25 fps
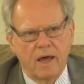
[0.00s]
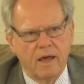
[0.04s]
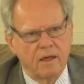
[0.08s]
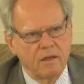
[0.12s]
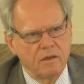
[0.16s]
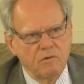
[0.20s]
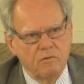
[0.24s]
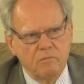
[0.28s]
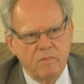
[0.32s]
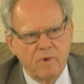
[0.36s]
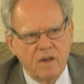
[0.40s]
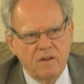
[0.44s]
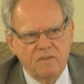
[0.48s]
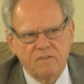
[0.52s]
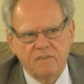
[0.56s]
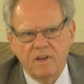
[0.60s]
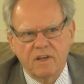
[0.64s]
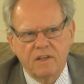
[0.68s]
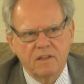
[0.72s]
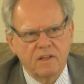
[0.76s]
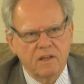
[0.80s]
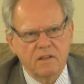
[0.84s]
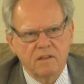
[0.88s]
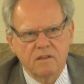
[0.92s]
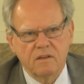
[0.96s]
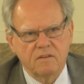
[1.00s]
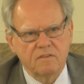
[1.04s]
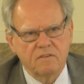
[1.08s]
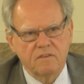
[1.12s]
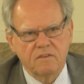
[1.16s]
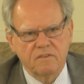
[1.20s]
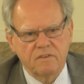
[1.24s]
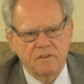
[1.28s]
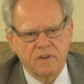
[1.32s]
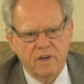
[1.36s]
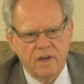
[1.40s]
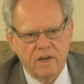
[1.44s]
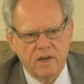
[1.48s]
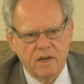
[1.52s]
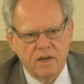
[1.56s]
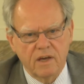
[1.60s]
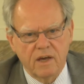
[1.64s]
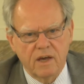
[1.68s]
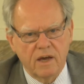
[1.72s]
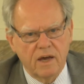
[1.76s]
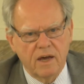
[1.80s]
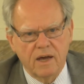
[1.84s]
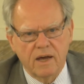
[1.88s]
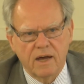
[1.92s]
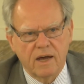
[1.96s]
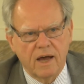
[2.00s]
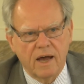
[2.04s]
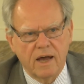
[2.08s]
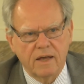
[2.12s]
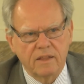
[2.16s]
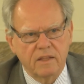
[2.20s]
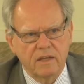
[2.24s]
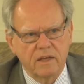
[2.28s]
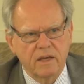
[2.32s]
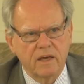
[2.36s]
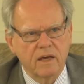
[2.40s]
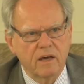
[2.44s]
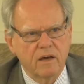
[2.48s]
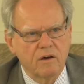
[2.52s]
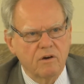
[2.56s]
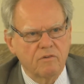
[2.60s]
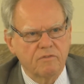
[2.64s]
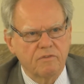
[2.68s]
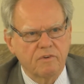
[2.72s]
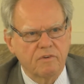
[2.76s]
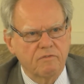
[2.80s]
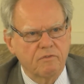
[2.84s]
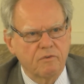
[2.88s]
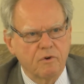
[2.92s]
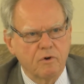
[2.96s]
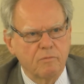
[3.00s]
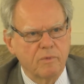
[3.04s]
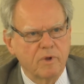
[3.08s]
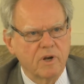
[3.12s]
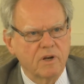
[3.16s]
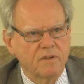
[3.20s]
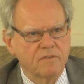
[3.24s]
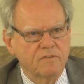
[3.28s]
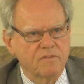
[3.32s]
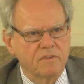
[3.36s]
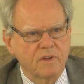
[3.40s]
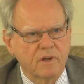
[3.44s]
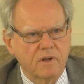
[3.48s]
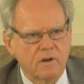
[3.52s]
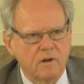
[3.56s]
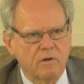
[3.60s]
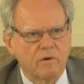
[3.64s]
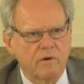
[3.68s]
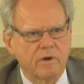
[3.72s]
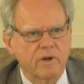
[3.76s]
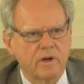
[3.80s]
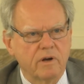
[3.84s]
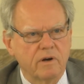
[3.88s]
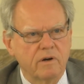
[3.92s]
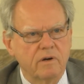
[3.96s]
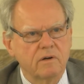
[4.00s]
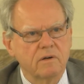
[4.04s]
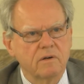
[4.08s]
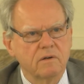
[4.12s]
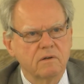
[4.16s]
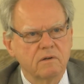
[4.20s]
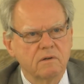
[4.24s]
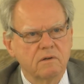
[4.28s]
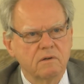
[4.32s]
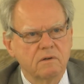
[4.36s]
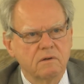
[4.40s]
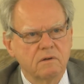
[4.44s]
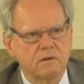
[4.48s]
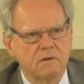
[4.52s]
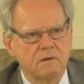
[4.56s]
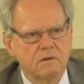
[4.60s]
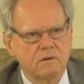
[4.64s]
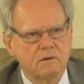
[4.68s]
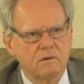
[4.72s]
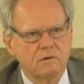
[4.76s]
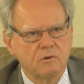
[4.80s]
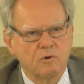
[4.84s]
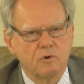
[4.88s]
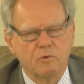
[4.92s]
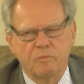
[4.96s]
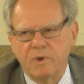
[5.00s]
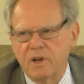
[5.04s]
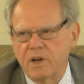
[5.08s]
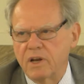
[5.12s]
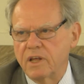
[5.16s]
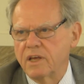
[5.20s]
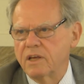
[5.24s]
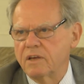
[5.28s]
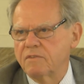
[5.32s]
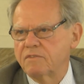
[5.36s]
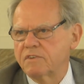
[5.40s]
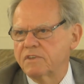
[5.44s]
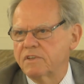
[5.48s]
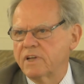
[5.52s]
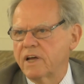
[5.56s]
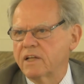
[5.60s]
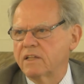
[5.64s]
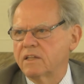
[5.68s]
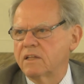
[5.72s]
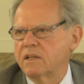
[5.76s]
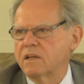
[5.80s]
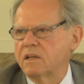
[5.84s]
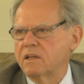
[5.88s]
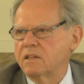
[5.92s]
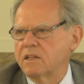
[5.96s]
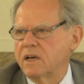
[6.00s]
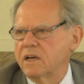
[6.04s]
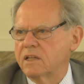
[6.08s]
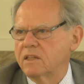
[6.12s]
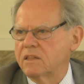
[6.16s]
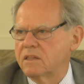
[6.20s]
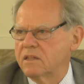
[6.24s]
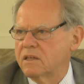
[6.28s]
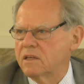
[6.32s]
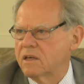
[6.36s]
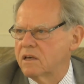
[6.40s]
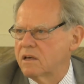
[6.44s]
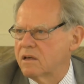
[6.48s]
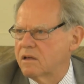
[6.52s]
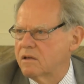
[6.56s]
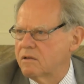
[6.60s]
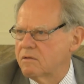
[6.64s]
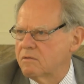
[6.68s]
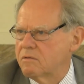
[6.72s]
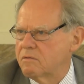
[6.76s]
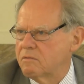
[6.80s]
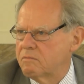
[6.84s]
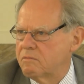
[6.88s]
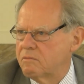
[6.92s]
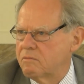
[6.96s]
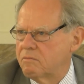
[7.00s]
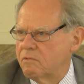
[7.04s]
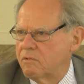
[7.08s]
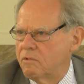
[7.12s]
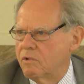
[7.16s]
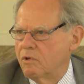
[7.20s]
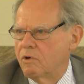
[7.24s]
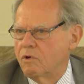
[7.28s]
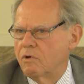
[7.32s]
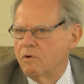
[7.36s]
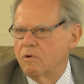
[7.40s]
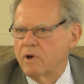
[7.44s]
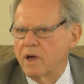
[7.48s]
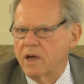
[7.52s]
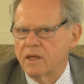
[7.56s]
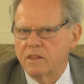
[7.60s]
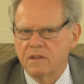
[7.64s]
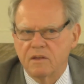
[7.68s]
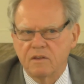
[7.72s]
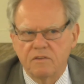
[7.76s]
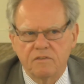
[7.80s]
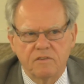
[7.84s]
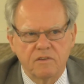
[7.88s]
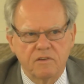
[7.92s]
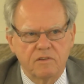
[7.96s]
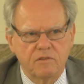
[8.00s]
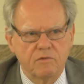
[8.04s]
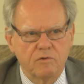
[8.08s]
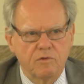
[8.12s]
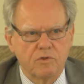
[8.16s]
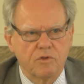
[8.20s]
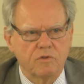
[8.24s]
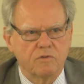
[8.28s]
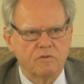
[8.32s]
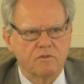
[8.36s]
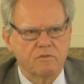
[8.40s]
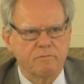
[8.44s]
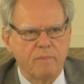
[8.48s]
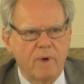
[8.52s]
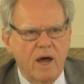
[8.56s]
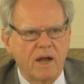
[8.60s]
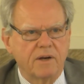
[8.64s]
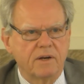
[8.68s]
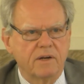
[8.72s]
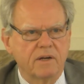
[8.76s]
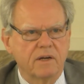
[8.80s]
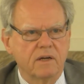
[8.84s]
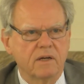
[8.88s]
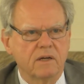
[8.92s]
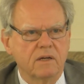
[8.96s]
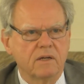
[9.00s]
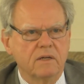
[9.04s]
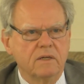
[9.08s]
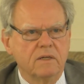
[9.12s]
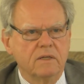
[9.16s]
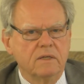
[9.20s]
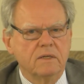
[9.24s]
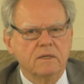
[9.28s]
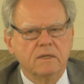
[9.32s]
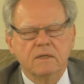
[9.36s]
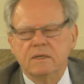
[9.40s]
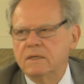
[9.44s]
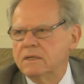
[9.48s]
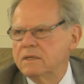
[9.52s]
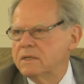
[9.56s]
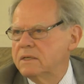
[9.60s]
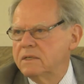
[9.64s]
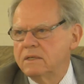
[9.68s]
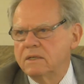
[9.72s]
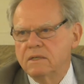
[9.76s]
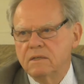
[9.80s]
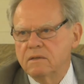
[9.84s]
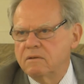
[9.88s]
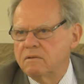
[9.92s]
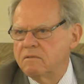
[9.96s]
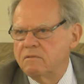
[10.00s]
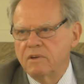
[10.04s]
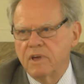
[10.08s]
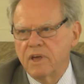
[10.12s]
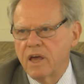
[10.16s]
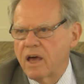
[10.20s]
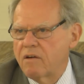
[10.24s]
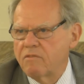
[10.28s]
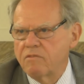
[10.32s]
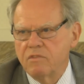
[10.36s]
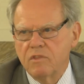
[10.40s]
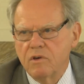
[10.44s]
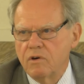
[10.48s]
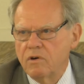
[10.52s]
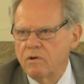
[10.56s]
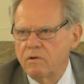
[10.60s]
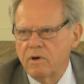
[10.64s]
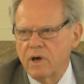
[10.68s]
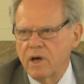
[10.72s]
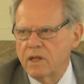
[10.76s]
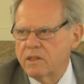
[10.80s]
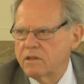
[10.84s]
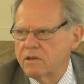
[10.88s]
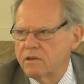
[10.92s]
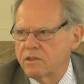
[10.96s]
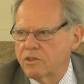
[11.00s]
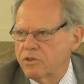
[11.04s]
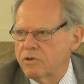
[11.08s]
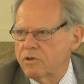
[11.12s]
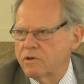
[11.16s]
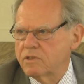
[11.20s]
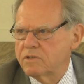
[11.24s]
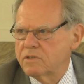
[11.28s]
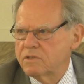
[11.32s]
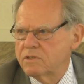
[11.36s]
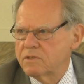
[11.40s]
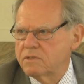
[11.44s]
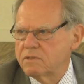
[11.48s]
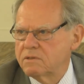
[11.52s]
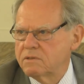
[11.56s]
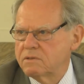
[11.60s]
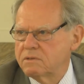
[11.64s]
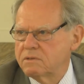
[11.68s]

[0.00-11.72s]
You may say that this is an idea of a formalistic lawyer who believes that law and institutions matter. We have no other choice.